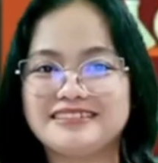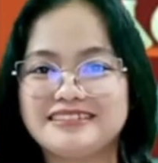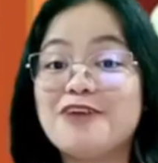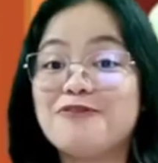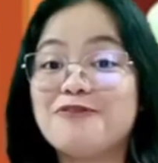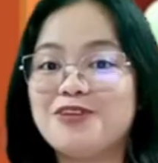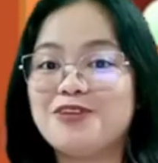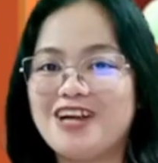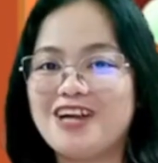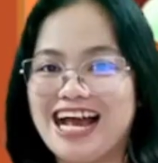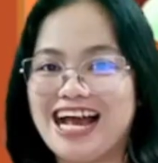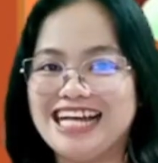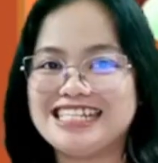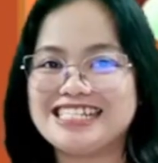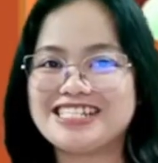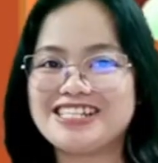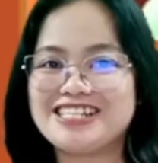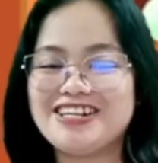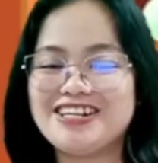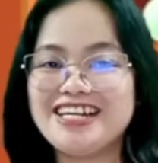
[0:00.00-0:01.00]
If your
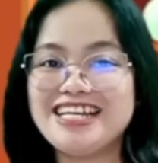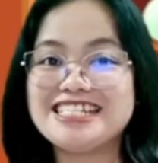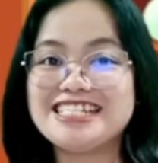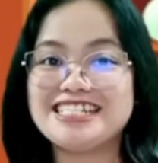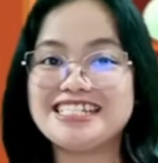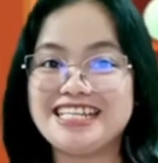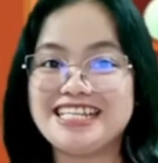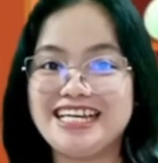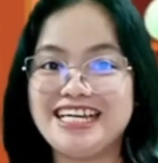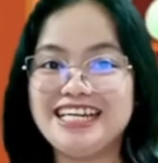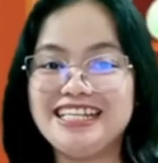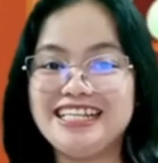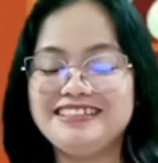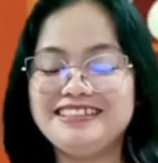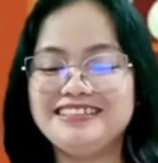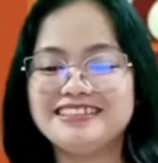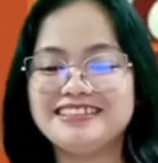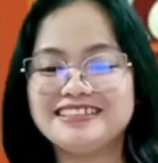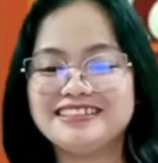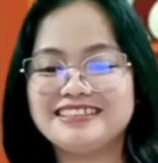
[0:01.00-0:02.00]
answer is seed,
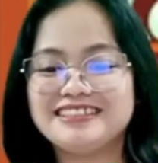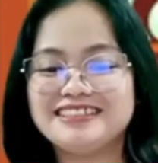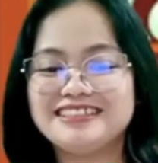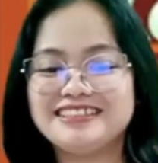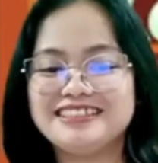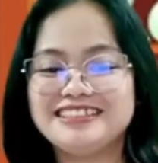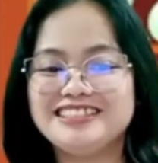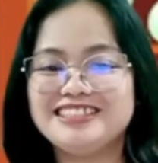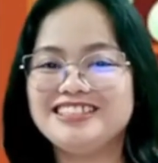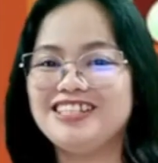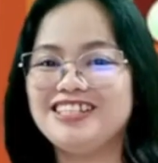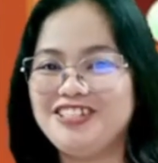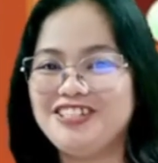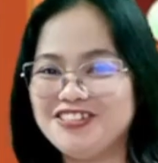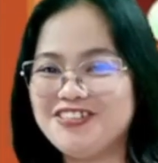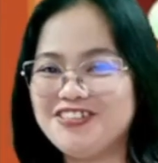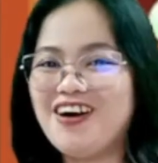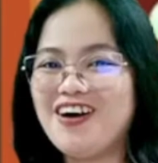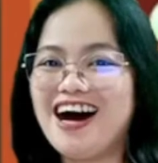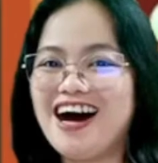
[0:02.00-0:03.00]

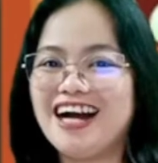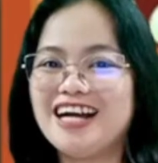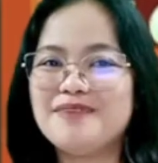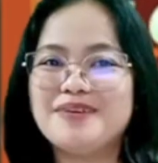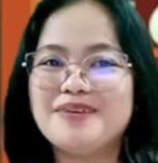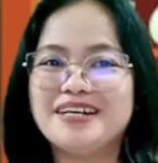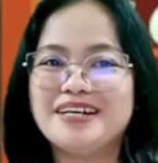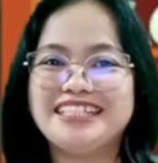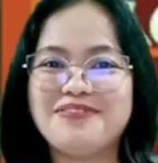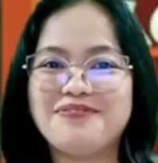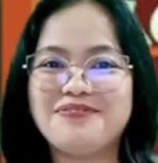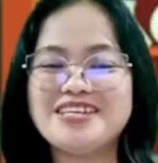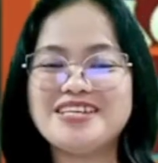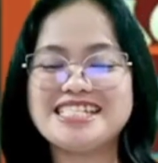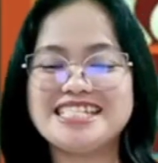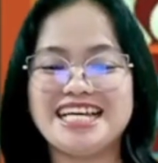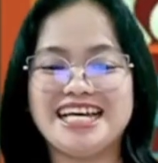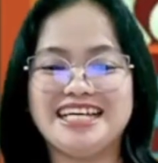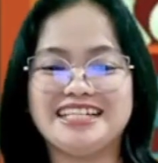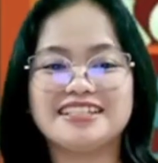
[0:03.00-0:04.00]
you are
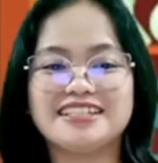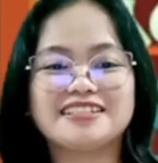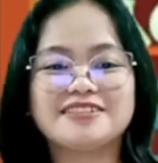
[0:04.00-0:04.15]
magnificent.